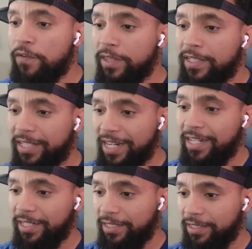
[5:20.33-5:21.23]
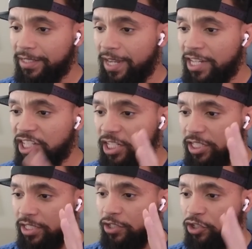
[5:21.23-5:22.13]
the scene. It's just,
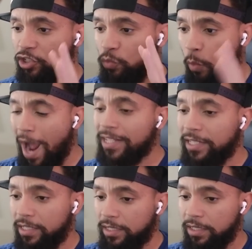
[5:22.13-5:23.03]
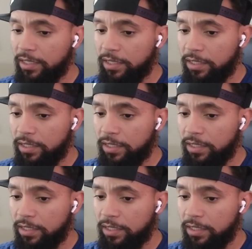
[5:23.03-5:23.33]
you're just watching.